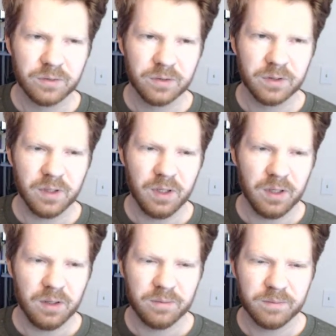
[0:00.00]

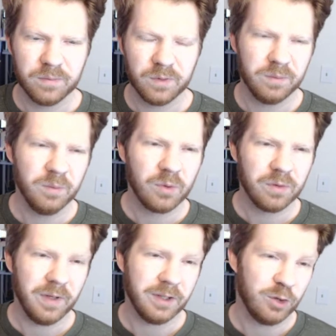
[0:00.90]
or more
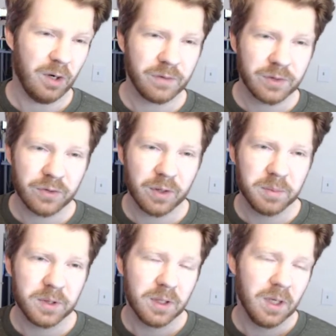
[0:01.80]
of like
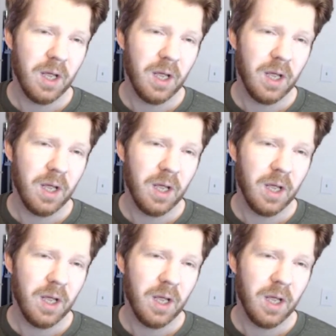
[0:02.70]
JavaScript